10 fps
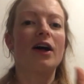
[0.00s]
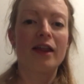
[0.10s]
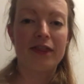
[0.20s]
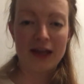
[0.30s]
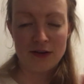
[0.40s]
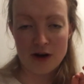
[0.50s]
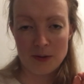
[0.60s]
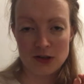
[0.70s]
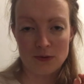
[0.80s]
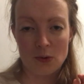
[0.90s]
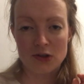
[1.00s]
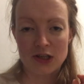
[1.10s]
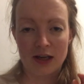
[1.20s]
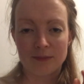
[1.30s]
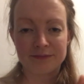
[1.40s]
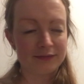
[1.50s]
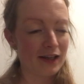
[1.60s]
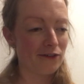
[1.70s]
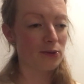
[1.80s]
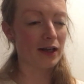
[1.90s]
Thank you very much for watching.
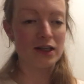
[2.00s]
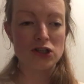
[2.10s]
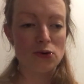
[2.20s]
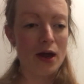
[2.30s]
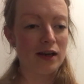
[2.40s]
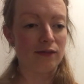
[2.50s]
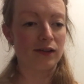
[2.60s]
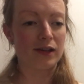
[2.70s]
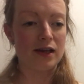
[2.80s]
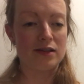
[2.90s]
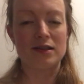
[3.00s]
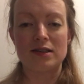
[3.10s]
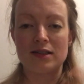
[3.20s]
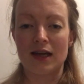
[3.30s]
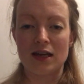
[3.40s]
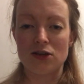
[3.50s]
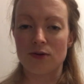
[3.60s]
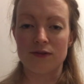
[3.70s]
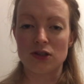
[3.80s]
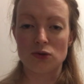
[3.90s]
If you would like to do any of the things that indicate you
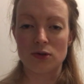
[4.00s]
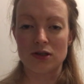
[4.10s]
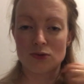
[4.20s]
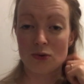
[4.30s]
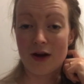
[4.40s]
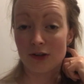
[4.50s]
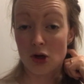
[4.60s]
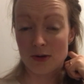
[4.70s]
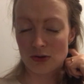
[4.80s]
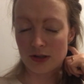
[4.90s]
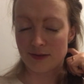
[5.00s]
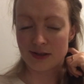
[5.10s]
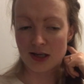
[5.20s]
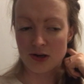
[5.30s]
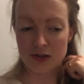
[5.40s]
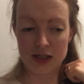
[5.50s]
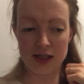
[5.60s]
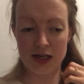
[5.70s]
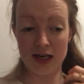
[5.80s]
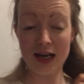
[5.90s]
have enjoyed or have a comment on this video
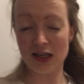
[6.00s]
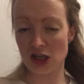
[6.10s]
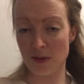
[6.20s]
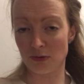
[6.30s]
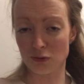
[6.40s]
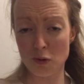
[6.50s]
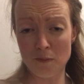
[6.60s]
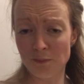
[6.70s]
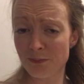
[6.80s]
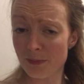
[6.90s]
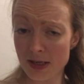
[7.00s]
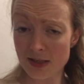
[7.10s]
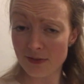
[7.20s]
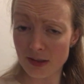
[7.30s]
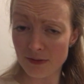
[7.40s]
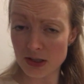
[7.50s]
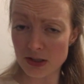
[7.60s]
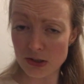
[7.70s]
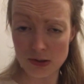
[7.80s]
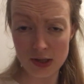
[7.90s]
in any shape or form, please feel invited
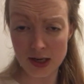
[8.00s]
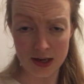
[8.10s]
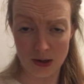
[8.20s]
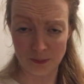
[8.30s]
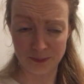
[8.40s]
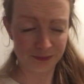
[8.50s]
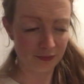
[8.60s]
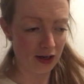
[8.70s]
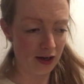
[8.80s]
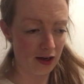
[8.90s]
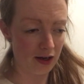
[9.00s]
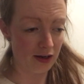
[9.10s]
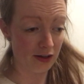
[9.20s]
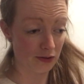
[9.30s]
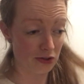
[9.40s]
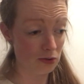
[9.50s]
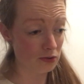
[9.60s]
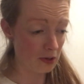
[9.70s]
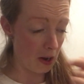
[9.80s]
to do that now. In other news,